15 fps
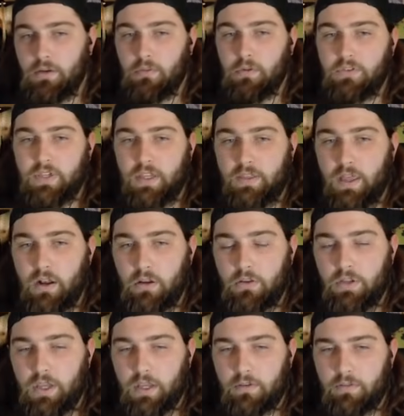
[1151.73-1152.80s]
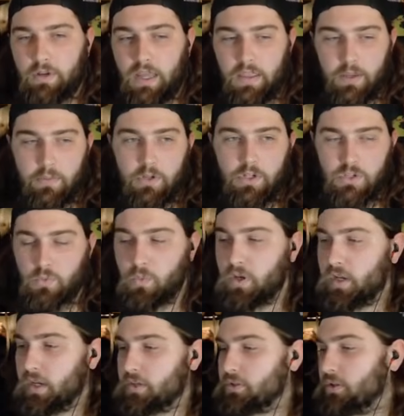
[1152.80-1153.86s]
We'll take that all day. I think we just
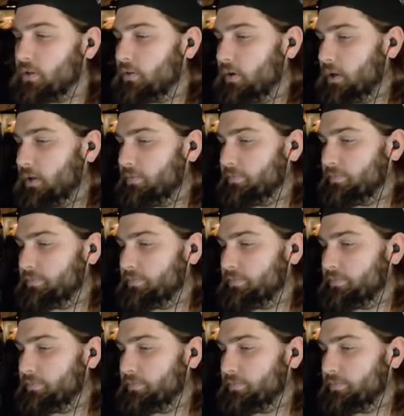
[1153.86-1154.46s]
win next turn, right?